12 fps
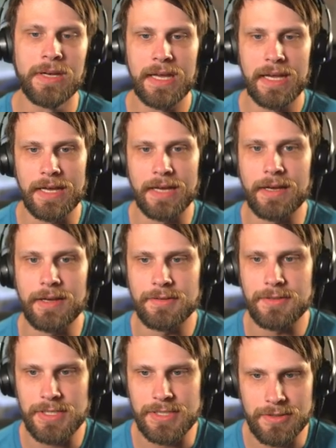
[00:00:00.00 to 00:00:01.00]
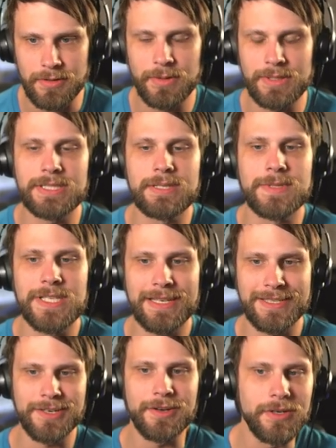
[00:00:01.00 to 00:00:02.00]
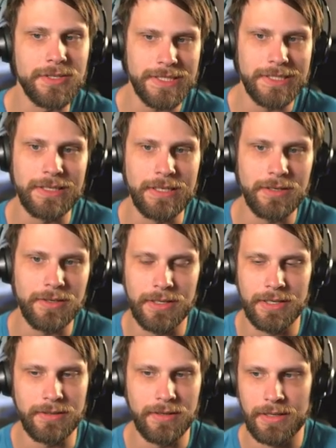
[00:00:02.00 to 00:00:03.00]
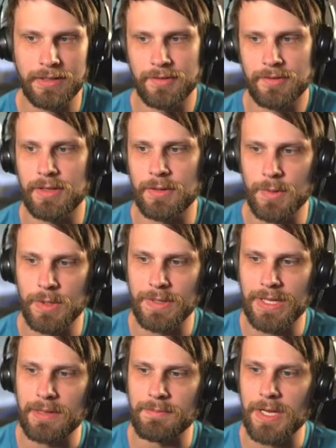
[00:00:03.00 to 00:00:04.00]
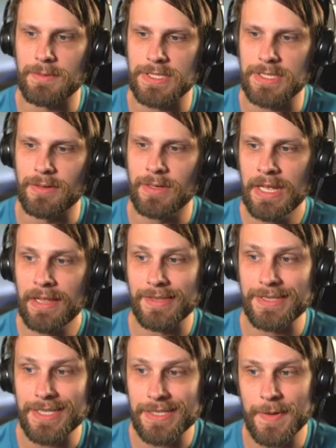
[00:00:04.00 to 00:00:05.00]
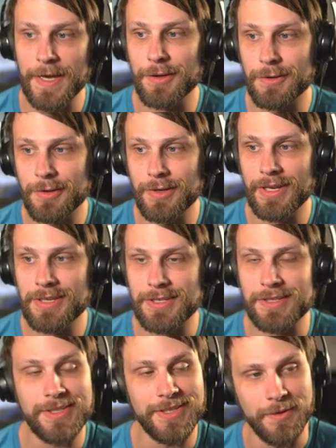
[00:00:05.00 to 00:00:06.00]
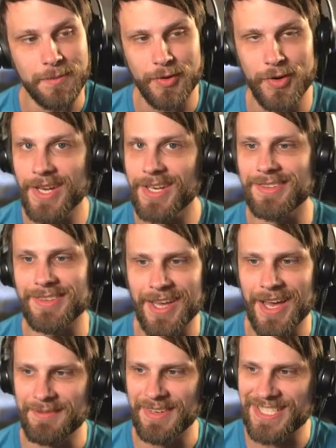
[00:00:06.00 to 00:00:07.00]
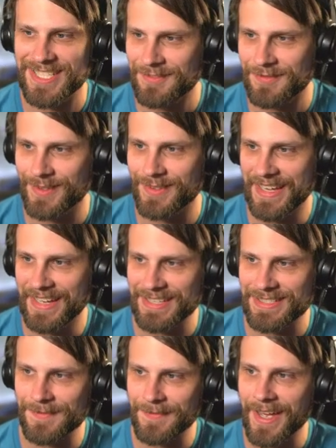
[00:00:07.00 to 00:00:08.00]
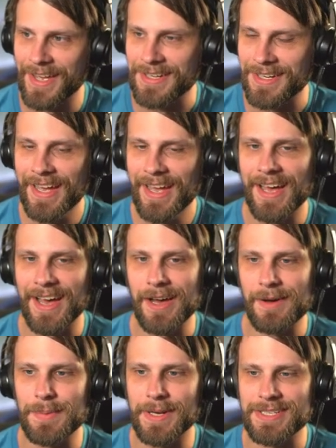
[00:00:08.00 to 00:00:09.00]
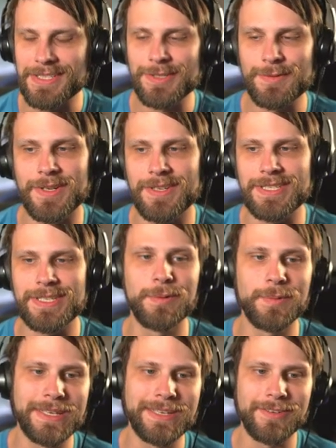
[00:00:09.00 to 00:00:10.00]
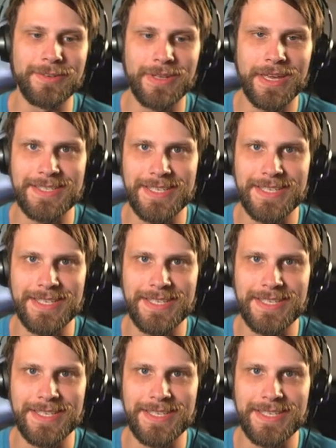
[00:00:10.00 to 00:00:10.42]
uh, just throwing some test cards in here and, and seeing where we came up. So this is my own creation, so berate it in the comments if you'd like. It's fine. Uh, but I just wanted to see what we could do, guys. I